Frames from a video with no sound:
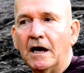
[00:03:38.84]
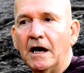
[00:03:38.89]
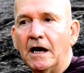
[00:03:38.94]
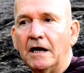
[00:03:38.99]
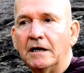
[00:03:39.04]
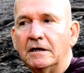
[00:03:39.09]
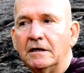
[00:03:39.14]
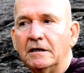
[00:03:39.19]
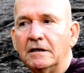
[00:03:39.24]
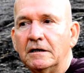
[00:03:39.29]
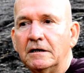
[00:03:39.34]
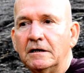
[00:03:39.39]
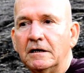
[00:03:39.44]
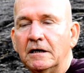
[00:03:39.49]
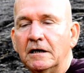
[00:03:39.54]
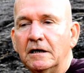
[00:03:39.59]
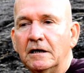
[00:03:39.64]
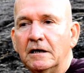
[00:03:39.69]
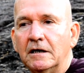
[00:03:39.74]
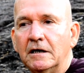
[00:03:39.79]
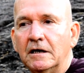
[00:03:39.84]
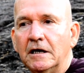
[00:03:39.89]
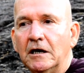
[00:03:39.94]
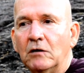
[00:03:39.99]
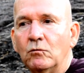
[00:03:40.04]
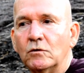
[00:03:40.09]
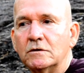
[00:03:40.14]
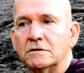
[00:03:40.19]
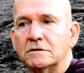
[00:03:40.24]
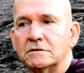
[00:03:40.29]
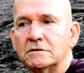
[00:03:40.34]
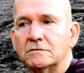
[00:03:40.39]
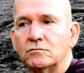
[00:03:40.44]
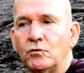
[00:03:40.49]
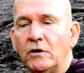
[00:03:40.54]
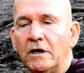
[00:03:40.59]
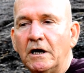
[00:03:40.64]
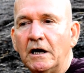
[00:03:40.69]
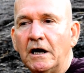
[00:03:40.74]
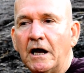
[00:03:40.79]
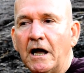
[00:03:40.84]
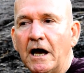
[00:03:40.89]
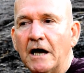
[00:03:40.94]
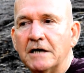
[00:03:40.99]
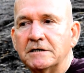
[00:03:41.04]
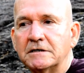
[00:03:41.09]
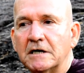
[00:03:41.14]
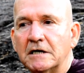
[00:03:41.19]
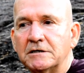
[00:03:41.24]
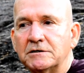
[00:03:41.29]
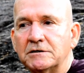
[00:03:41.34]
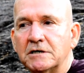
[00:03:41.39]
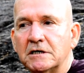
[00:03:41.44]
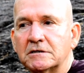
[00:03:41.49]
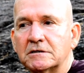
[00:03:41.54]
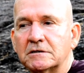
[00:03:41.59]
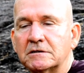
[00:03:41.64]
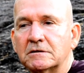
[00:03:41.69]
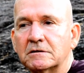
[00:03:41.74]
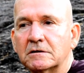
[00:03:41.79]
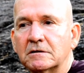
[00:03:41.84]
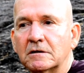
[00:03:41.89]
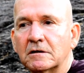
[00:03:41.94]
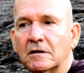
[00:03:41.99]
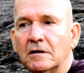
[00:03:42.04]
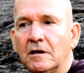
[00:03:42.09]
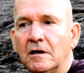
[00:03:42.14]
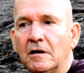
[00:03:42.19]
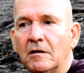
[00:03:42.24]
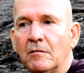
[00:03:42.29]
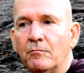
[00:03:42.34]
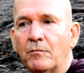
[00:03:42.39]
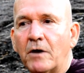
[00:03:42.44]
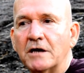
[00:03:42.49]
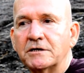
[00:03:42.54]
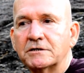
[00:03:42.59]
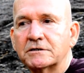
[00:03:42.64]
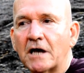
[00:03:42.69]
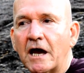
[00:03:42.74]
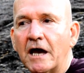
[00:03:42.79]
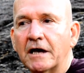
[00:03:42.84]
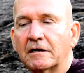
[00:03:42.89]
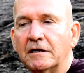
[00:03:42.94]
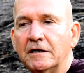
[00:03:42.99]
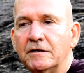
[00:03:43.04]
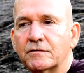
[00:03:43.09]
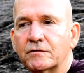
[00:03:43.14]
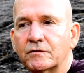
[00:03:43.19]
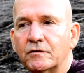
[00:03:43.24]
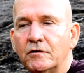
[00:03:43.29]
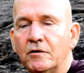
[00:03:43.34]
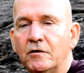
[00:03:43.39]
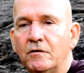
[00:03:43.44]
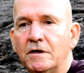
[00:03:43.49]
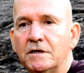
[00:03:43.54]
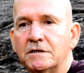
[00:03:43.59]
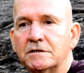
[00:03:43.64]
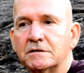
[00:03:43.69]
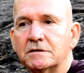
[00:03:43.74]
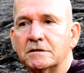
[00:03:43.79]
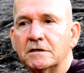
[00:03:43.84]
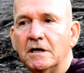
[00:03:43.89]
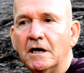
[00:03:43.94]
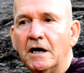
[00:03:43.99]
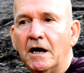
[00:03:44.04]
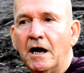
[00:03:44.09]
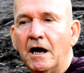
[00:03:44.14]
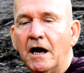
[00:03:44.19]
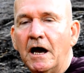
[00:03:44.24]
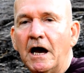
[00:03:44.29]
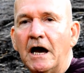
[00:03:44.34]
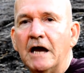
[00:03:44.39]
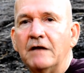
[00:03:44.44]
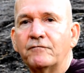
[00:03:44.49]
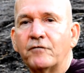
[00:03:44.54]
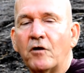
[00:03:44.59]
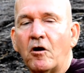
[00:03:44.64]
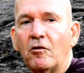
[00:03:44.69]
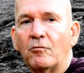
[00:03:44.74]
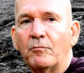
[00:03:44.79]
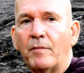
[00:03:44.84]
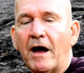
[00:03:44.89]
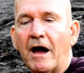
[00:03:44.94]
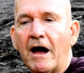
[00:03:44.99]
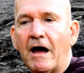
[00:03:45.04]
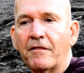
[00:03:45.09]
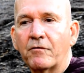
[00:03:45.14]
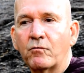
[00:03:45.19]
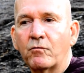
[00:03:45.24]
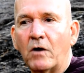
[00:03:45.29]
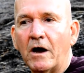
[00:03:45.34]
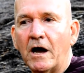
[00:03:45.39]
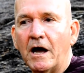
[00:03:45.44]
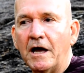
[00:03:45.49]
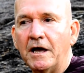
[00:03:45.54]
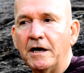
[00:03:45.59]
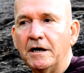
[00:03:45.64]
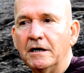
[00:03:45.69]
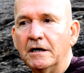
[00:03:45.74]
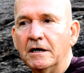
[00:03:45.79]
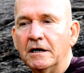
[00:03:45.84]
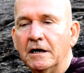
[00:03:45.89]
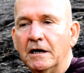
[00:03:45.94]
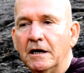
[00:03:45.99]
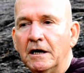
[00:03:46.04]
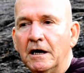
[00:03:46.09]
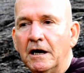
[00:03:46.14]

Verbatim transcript: and it was realized that just by cycling through this Eightfold Pathway